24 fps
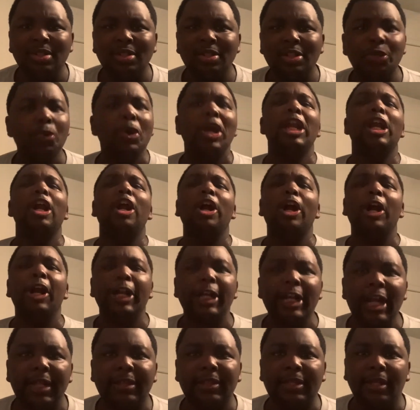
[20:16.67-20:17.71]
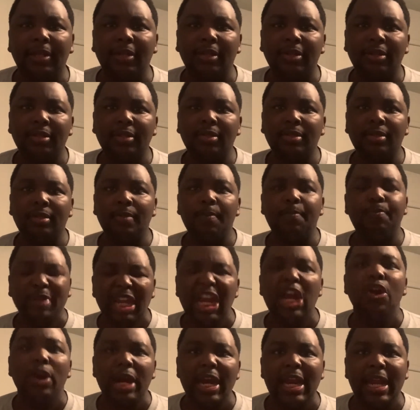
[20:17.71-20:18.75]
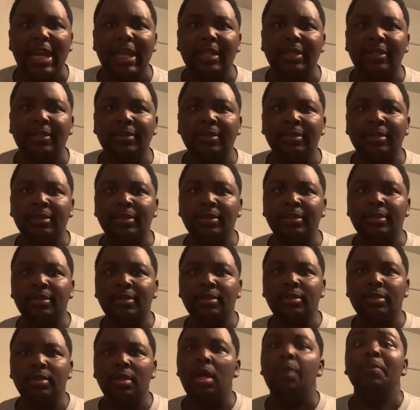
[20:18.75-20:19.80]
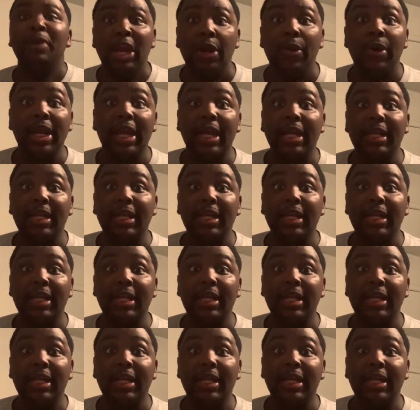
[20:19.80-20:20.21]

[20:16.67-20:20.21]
You ain't earned nothing. Period. Period.